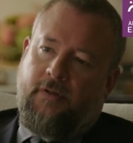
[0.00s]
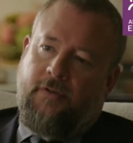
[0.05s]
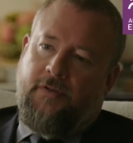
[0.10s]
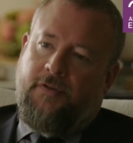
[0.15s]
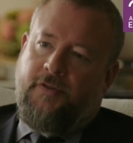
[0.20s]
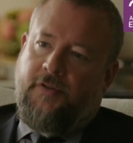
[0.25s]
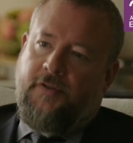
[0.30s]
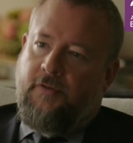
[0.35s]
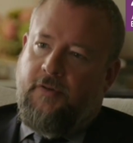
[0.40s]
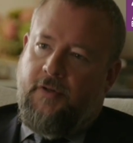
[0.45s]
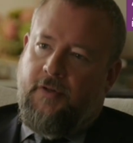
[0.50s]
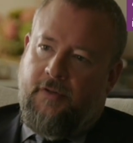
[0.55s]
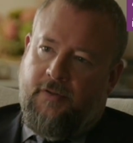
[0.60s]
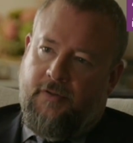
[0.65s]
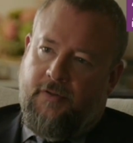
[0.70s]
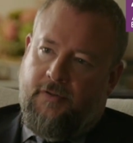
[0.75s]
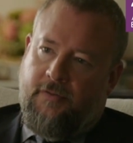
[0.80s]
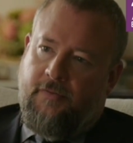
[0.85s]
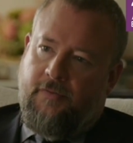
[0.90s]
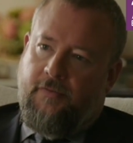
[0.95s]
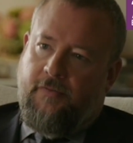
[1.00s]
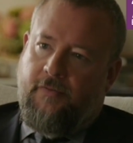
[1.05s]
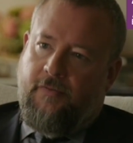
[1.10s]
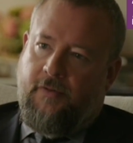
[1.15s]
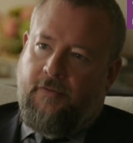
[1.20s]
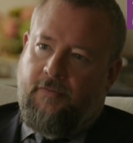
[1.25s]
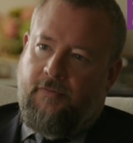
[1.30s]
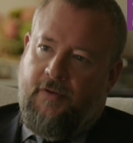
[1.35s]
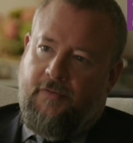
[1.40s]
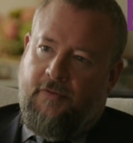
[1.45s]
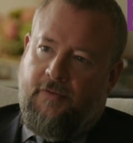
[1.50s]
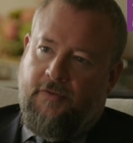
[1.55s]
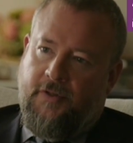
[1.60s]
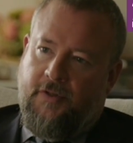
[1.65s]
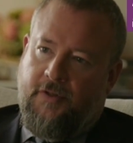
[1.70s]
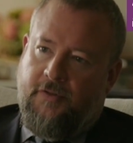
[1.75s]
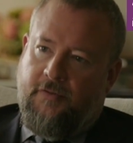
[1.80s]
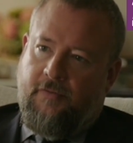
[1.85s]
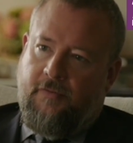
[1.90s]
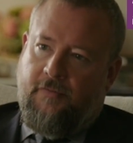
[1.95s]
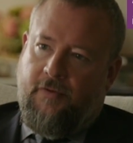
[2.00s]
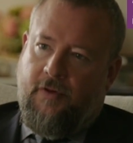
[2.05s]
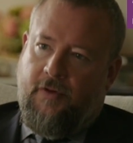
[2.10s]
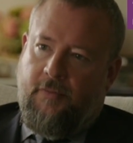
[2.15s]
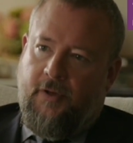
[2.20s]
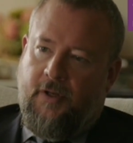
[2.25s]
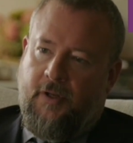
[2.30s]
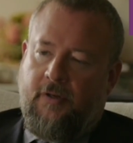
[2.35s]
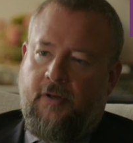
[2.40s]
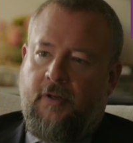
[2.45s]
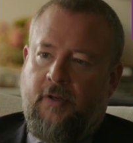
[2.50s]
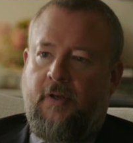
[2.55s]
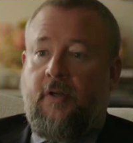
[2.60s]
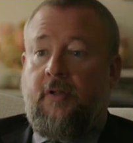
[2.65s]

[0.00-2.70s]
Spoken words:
Syrians refugees who've come in.